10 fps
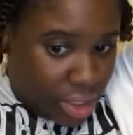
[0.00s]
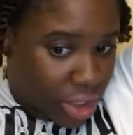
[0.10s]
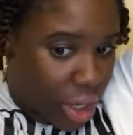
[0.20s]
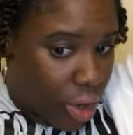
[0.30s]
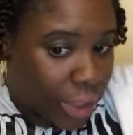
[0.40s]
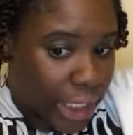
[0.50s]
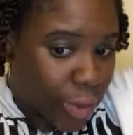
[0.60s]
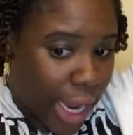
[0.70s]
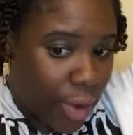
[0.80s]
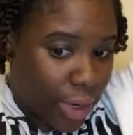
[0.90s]
So that's
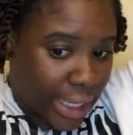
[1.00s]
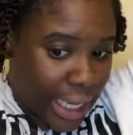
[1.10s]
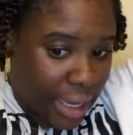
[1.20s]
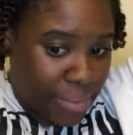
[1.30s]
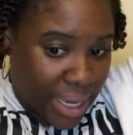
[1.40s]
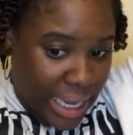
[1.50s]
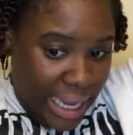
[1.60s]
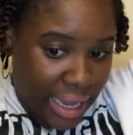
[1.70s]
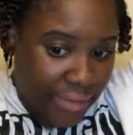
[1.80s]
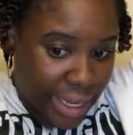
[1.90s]
why you want to keep it
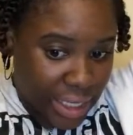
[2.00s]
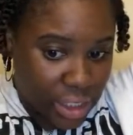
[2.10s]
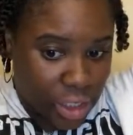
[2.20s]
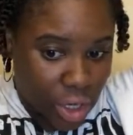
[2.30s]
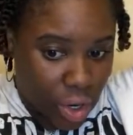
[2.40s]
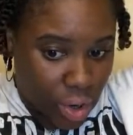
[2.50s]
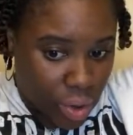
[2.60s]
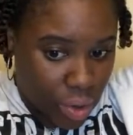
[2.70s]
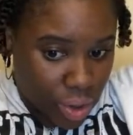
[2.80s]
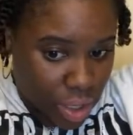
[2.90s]
even
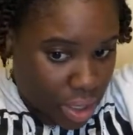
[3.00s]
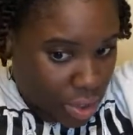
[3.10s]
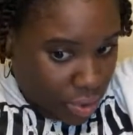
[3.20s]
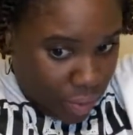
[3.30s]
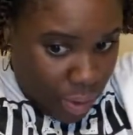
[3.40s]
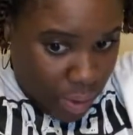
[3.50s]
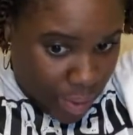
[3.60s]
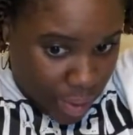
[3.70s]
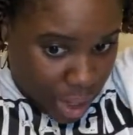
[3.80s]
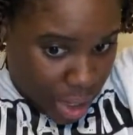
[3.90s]
so we
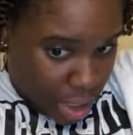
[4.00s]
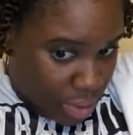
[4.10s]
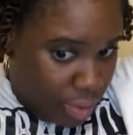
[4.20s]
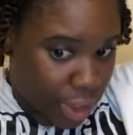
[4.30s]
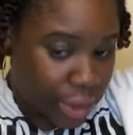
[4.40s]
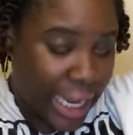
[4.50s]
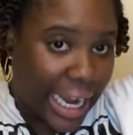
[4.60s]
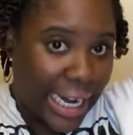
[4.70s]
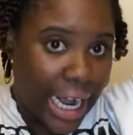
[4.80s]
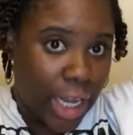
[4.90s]
won't, um, when you take
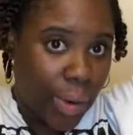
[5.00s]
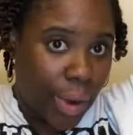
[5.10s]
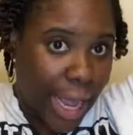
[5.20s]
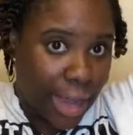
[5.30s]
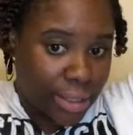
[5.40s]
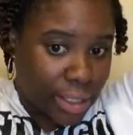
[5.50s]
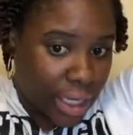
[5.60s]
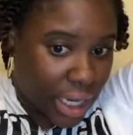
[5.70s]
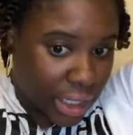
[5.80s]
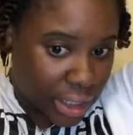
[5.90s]
it out, you won't have
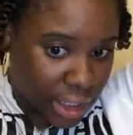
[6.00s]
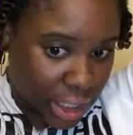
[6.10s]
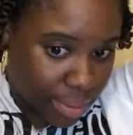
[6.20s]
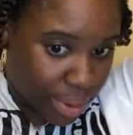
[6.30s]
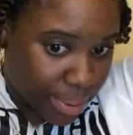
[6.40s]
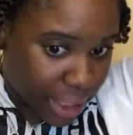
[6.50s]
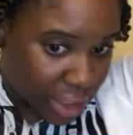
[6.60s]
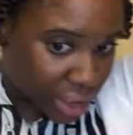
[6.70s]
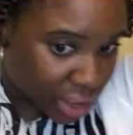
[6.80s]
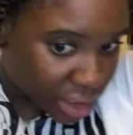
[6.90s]
other separate
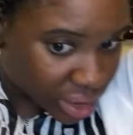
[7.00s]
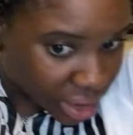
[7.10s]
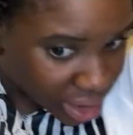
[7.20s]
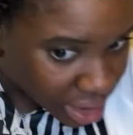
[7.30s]
pieces.